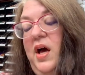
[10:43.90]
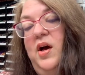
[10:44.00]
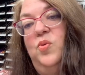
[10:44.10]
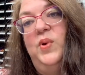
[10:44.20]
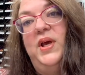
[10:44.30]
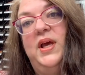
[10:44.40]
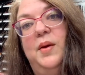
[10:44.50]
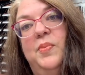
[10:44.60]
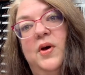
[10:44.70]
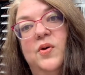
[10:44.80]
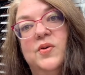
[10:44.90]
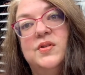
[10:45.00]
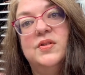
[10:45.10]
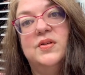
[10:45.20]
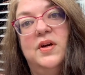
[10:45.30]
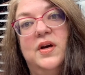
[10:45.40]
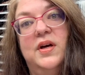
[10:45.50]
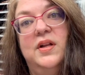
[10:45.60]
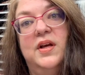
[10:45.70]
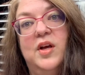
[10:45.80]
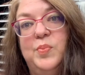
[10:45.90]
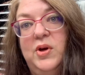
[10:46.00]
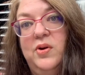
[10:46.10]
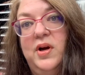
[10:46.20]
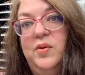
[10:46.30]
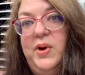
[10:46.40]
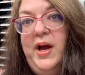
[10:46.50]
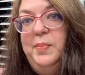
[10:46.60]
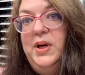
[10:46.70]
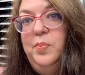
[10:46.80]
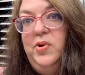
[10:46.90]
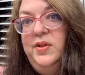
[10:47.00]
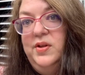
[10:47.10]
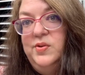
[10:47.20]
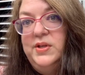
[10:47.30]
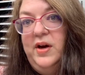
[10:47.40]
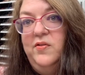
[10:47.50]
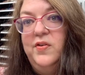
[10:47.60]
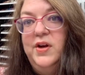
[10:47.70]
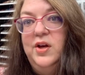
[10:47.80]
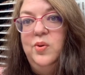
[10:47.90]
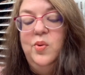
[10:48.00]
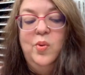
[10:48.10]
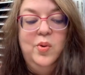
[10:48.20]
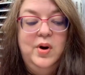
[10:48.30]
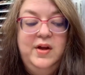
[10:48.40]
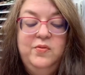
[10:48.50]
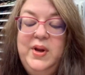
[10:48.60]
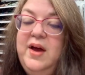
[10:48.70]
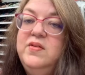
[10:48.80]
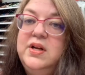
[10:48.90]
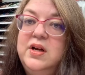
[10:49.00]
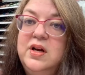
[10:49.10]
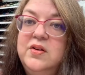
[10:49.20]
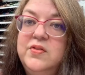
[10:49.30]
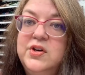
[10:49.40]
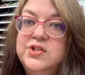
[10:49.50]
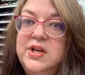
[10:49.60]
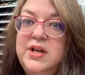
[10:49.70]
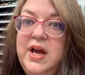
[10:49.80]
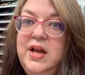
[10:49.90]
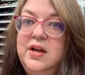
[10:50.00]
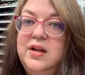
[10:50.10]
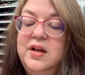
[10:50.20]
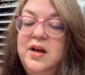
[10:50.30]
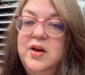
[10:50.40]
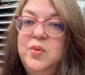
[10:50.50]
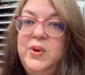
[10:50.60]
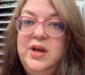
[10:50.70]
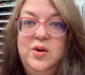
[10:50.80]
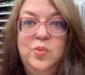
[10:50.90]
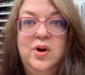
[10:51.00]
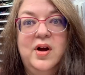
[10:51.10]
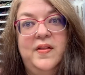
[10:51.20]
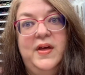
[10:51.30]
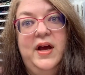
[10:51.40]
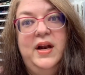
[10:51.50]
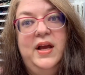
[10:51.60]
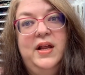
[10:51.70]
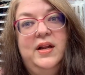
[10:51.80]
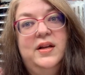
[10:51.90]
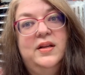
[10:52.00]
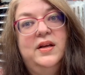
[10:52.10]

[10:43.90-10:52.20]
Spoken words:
we keep those on the computer and we're happy to print those out for you. Or if we haven't done a conversion yet, we can work on that and